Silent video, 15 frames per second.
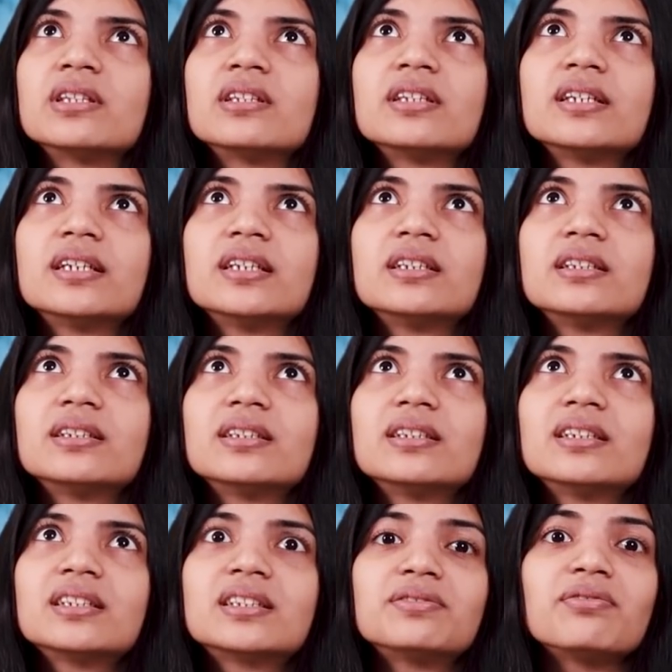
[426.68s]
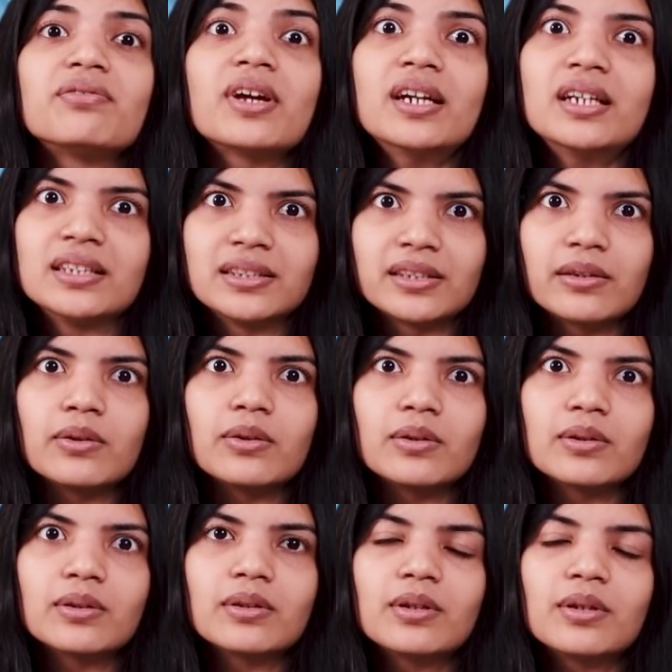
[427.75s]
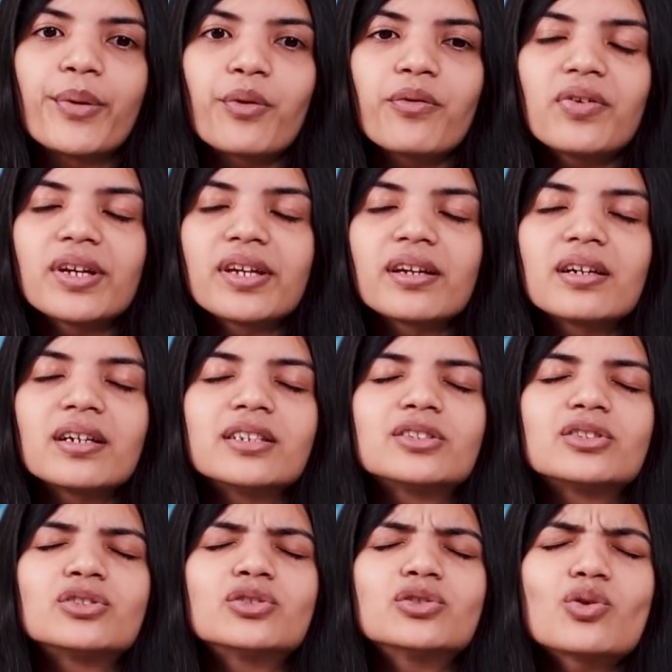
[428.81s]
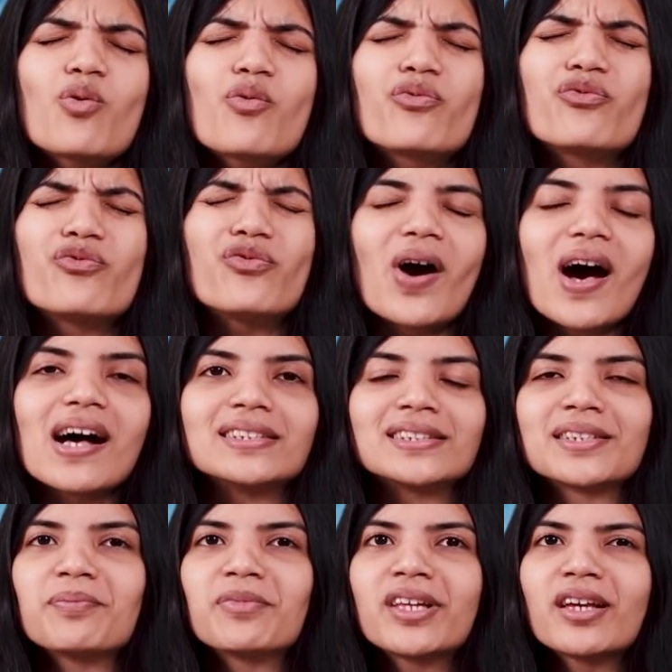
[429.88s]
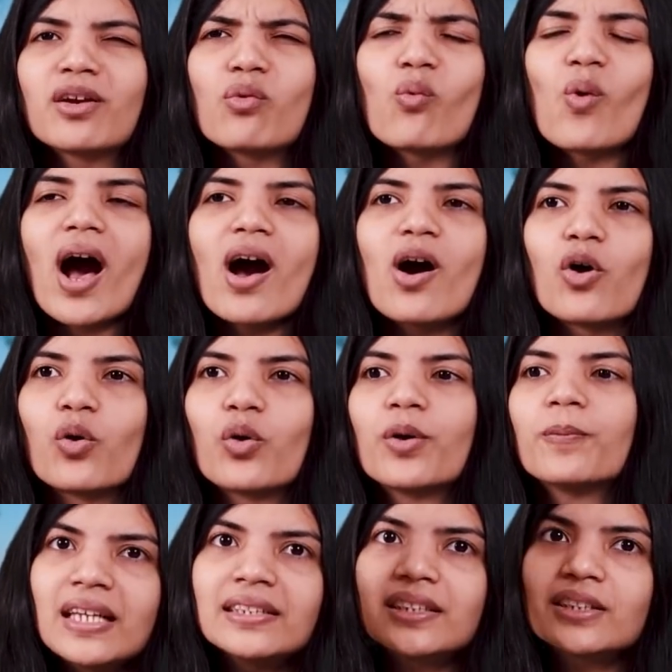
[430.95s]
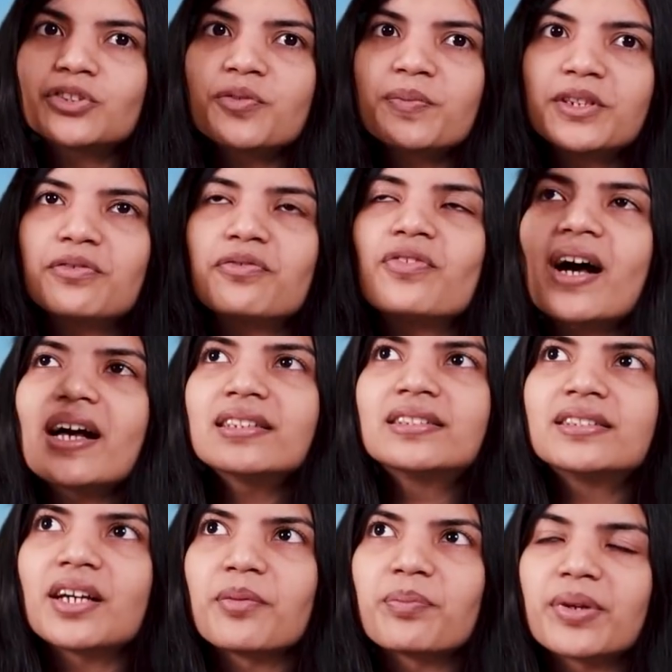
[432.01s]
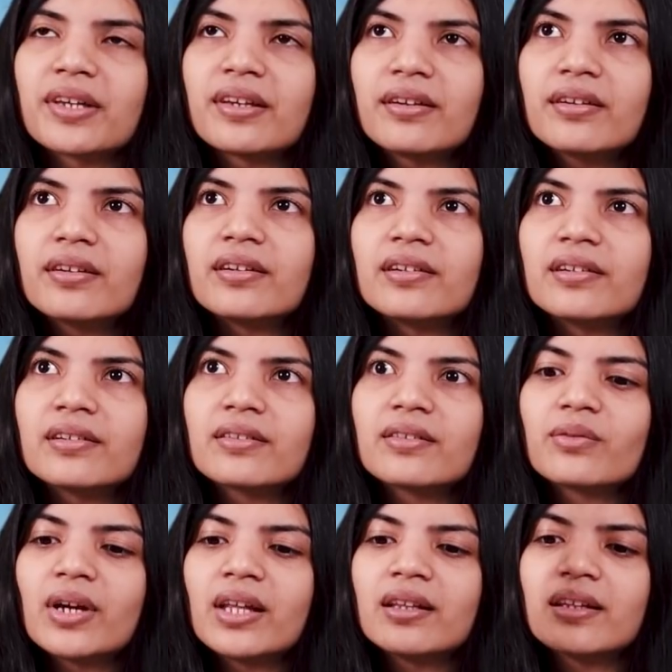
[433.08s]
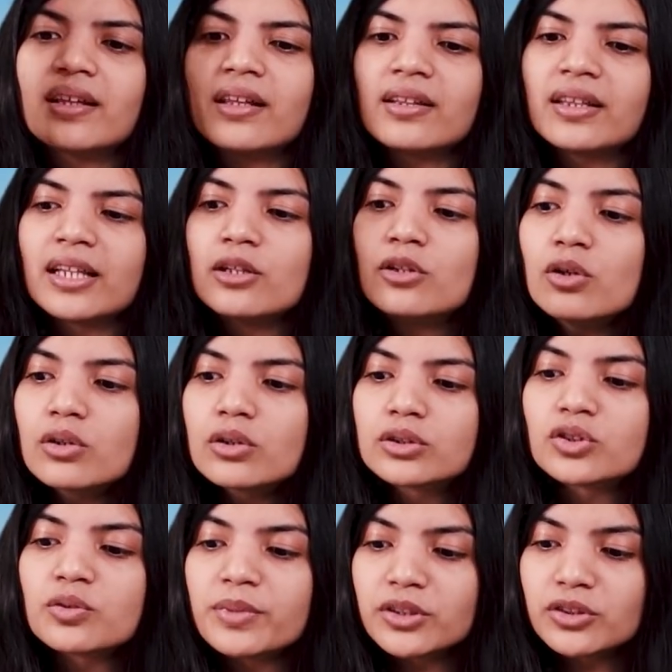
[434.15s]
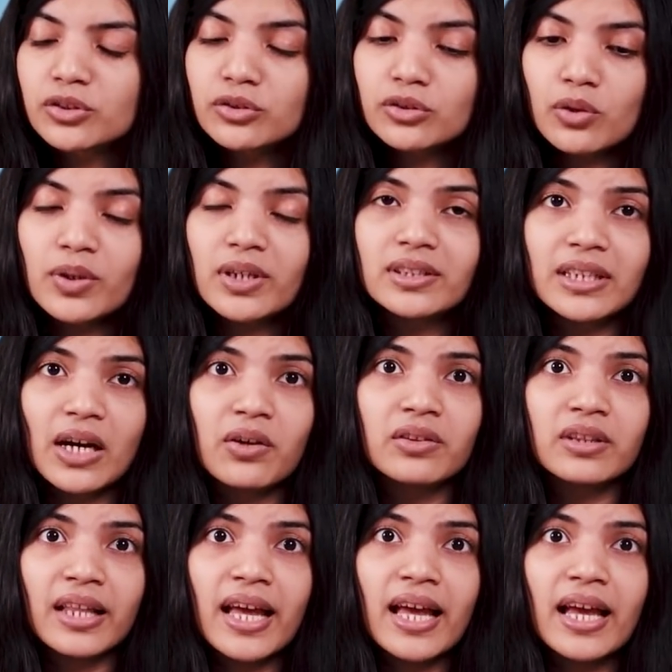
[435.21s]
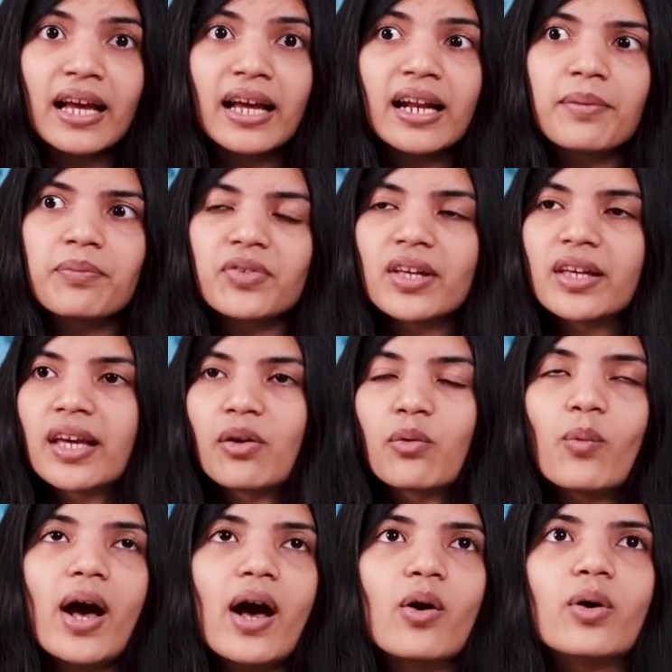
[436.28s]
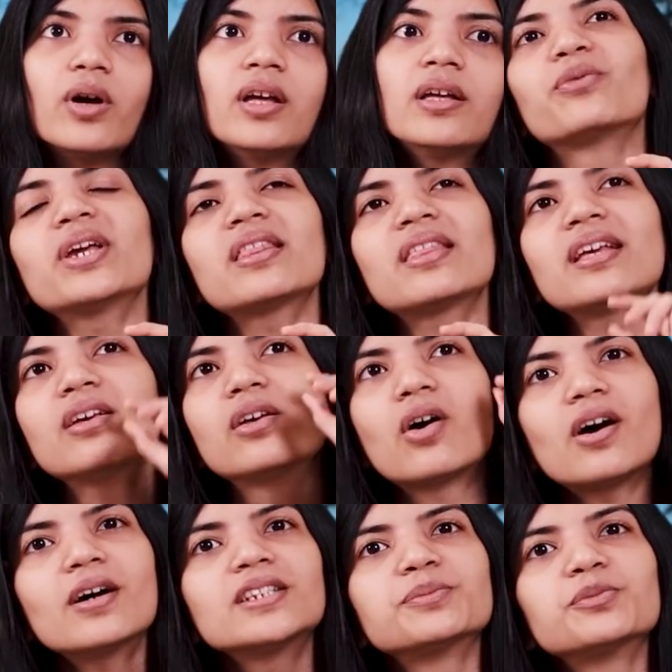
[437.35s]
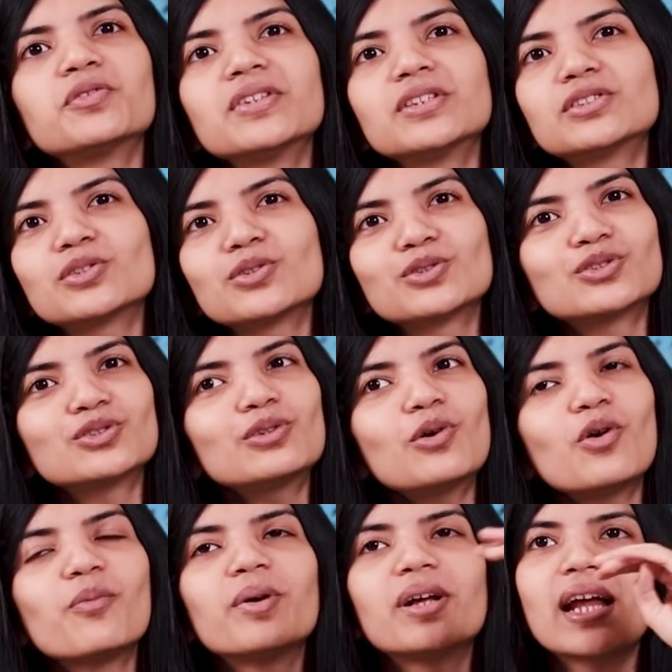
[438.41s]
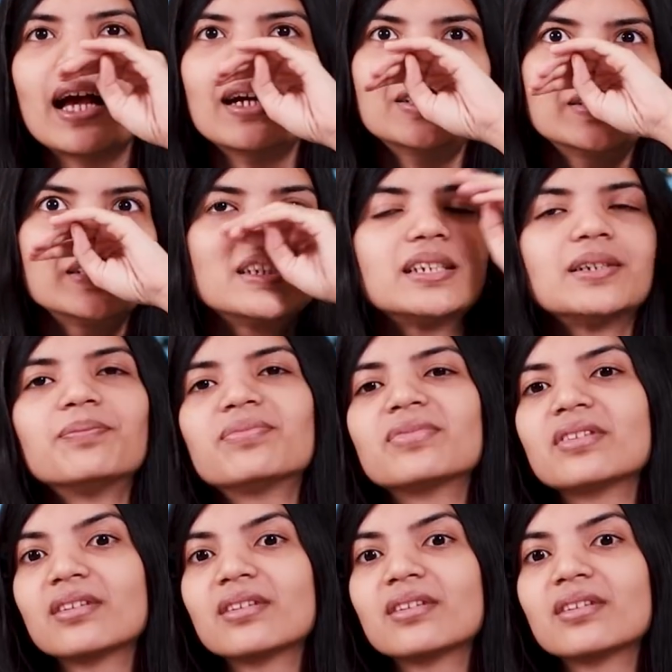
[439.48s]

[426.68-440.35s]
but it's very slow. But over here, it's so fast. I'm thinking, wow, things are so much faster up here when they look so much slower down there. And I'm thinking, wow, we think God is moving so slow, but actually,